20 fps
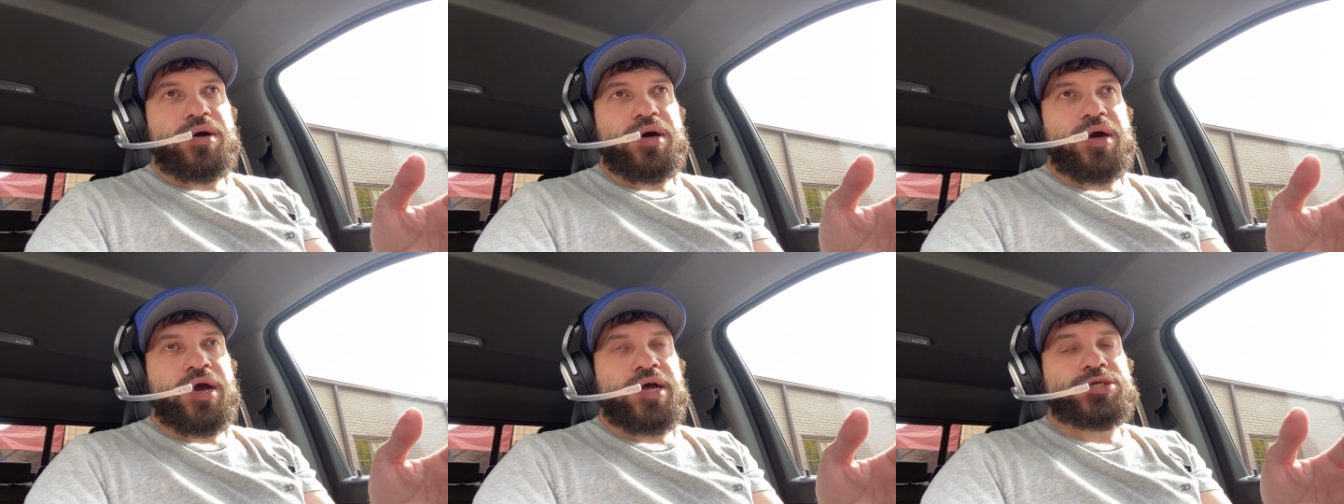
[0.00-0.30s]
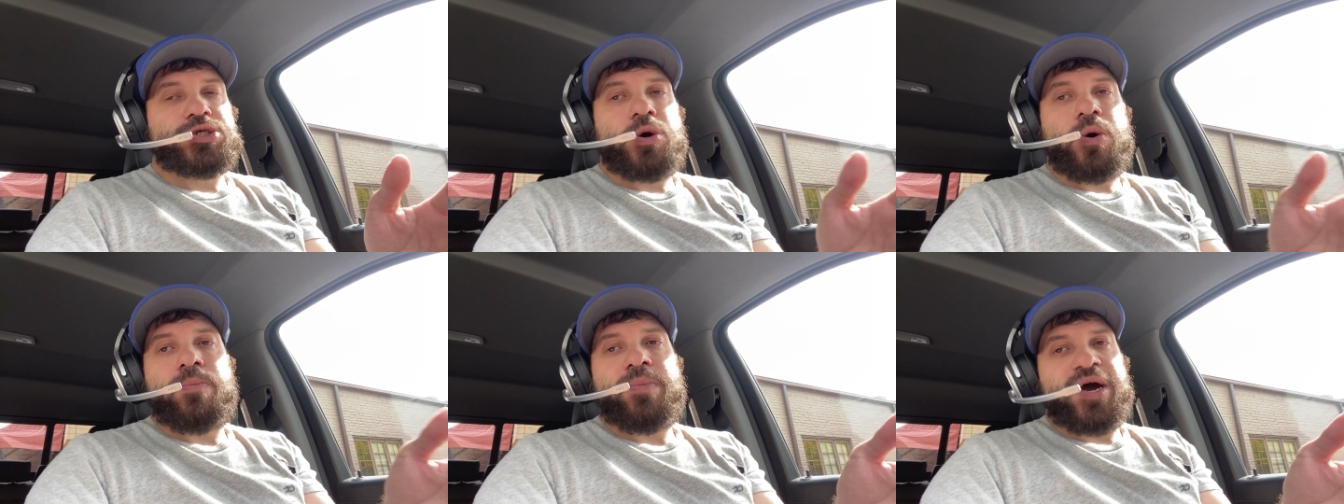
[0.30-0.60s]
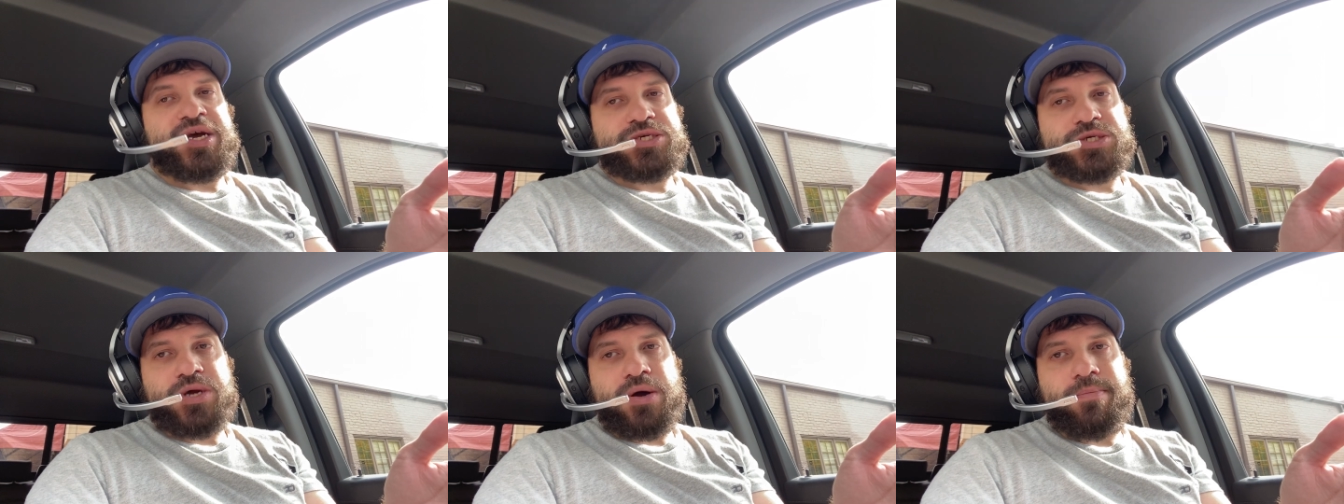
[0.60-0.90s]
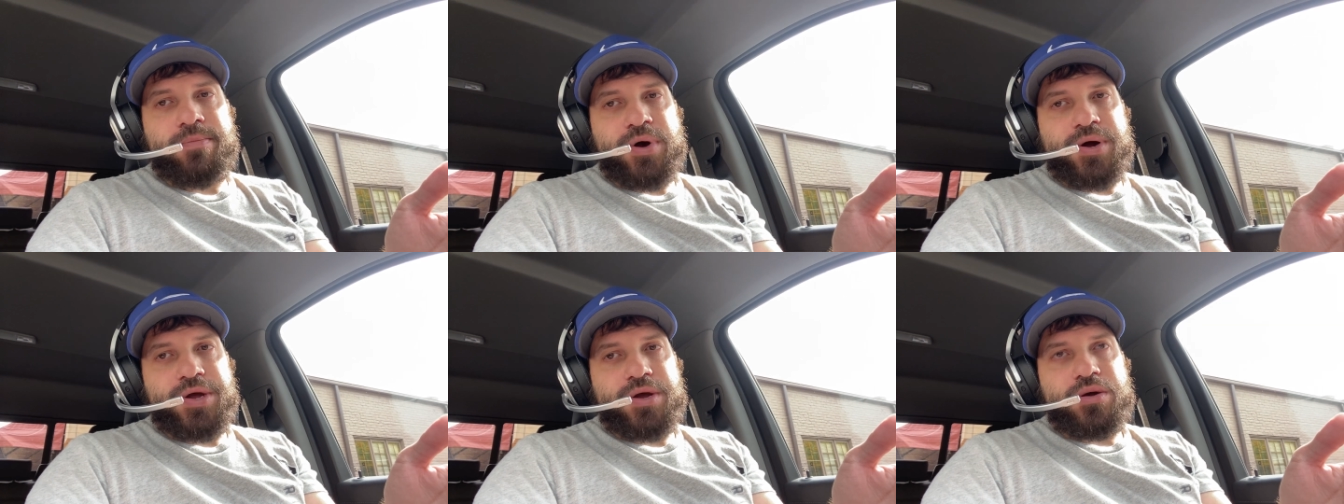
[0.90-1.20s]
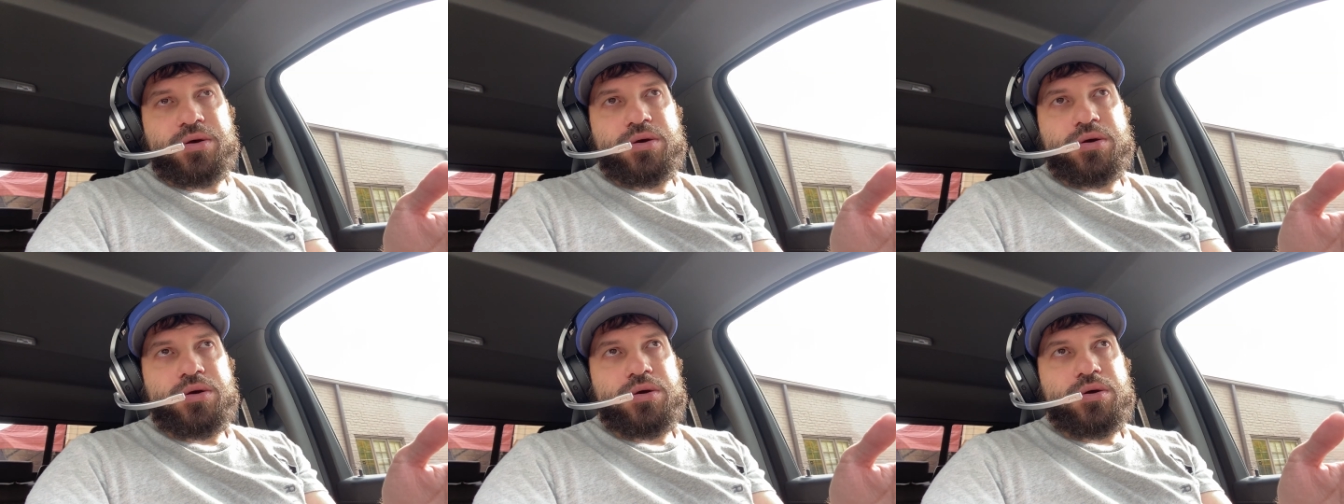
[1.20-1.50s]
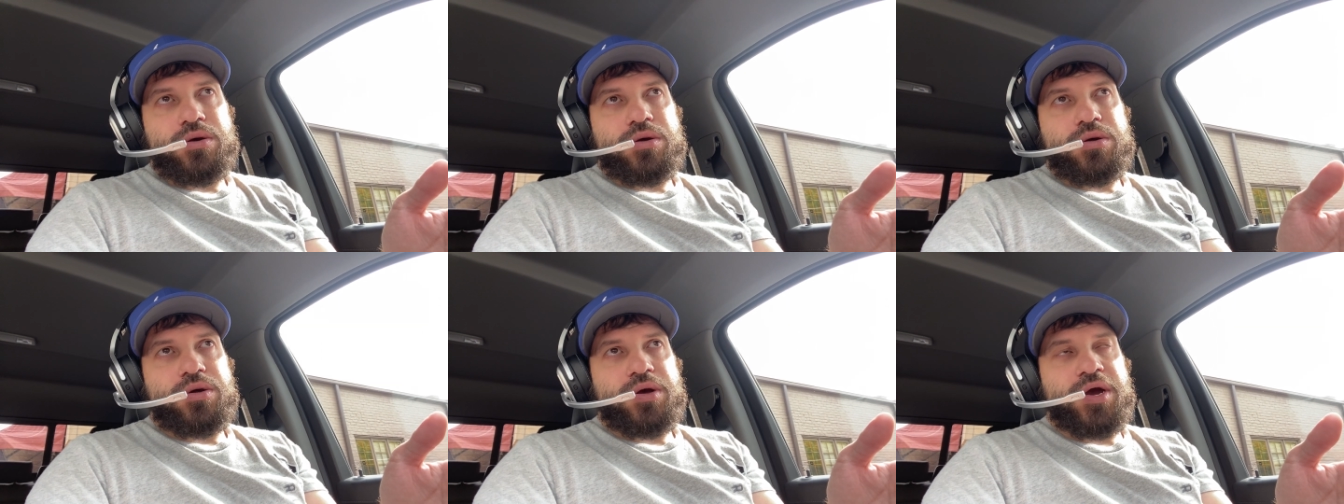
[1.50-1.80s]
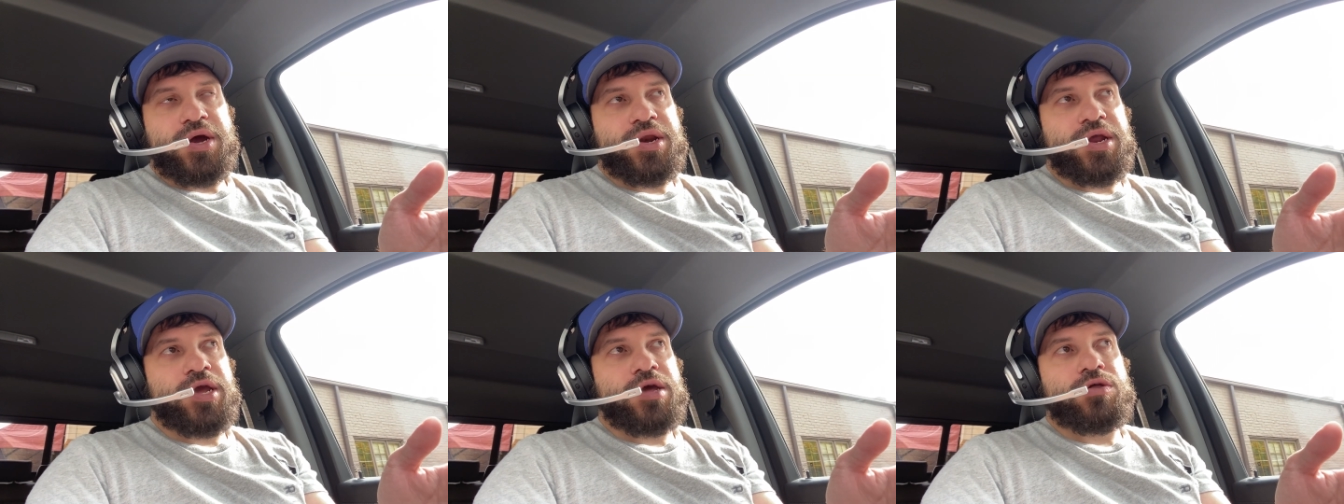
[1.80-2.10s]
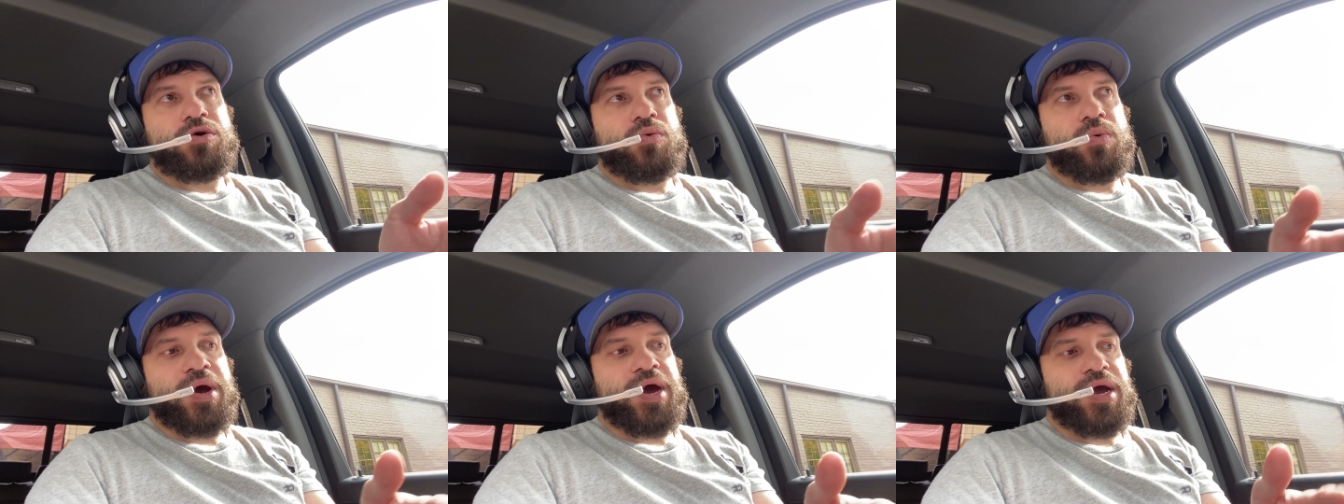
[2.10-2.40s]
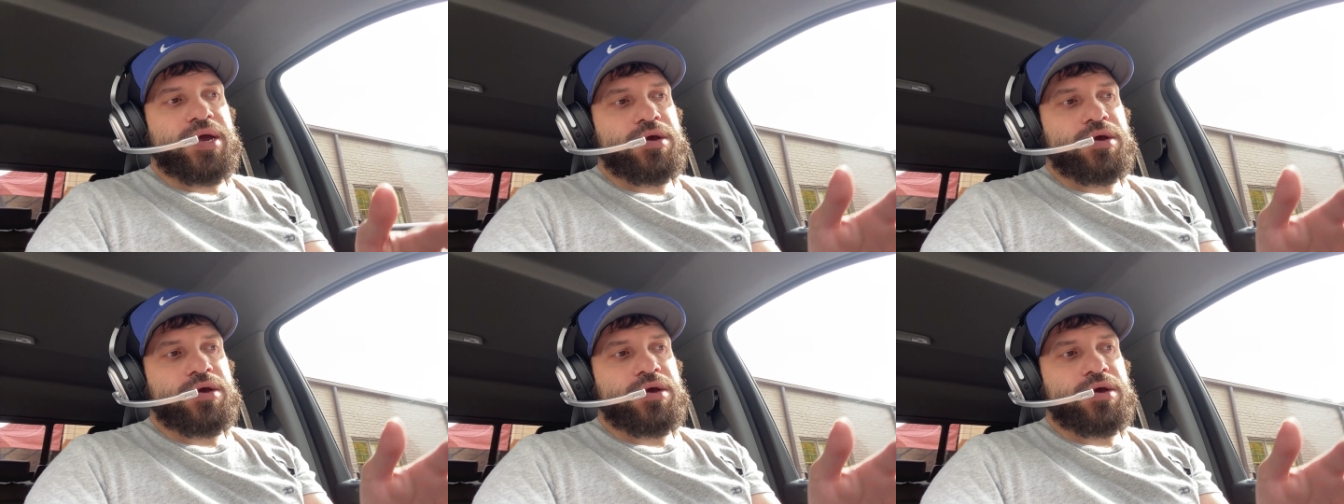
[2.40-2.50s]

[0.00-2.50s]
it's owned by somebody. And either way,